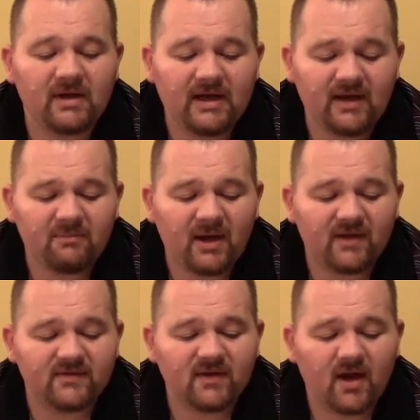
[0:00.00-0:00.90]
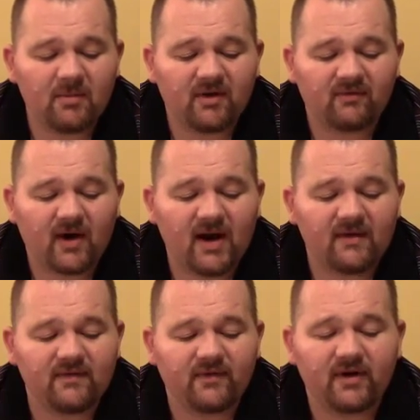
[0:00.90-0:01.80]
ink pens come in a
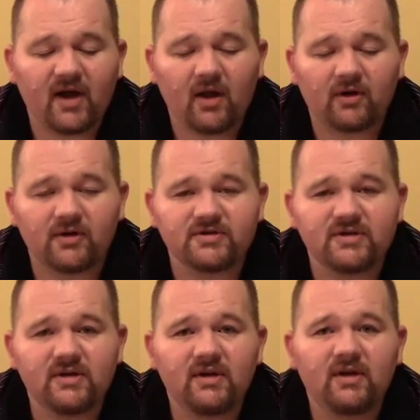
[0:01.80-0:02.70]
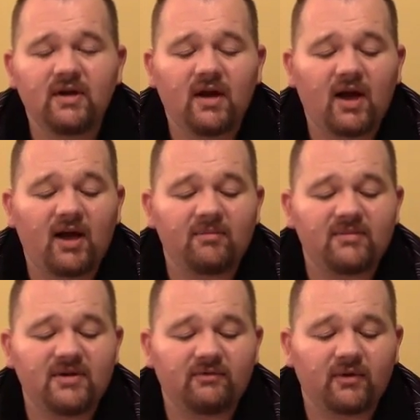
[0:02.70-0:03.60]
variety of different colors,
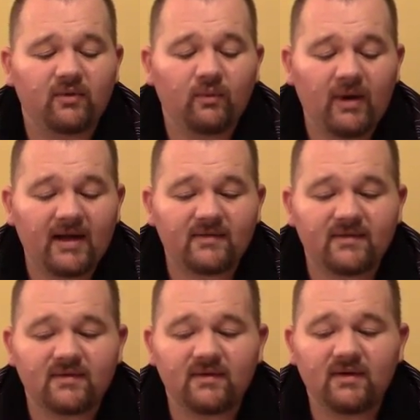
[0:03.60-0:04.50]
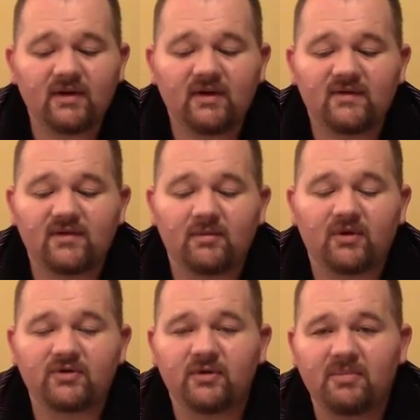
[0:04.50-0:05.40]
different widths,
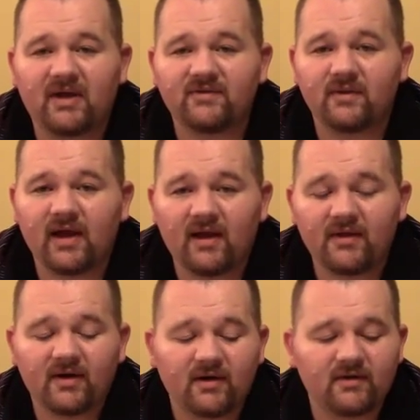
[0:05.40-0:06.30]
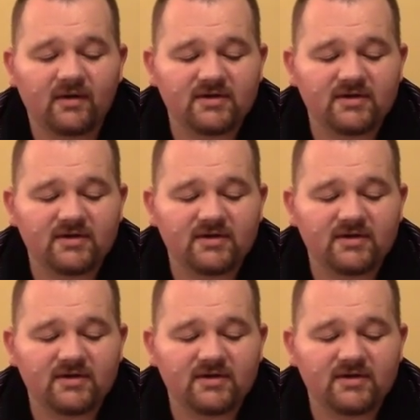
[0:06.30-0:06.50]
similar to a pencil, how they're